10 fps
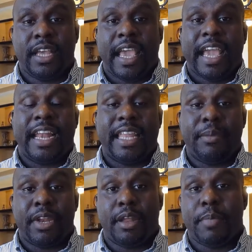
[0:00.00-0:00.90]
and a
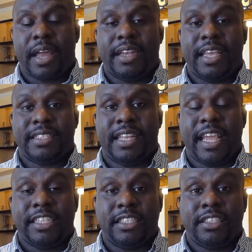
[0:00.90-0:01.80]
limited amount of
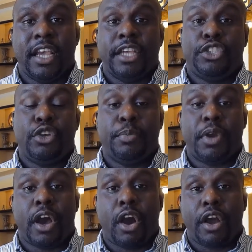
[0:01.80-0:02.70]
destinations so you can
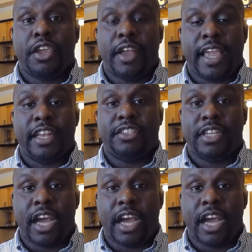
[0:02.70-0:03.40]
put all your energy,